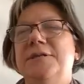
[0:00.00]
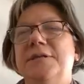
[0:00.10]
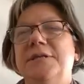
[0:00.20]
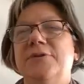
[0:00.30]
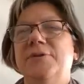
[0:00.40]
in
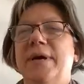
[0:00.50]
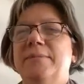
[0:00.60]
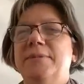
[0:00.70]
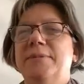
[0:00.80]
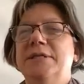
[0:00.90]
the central
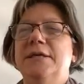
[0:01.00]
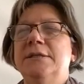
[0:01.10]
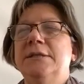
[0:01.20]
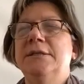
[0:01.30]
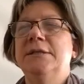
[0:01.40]

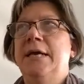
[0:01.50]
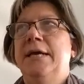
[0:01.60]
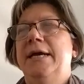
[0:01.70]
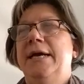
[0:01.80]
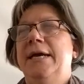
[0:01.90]
Amazon.
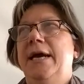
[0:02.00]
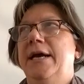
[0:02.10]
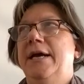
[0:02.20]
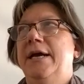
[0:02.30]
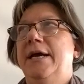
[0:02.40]

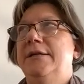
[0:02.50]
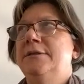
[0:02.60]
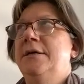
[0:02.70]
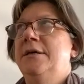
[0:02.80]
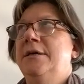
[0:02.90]
And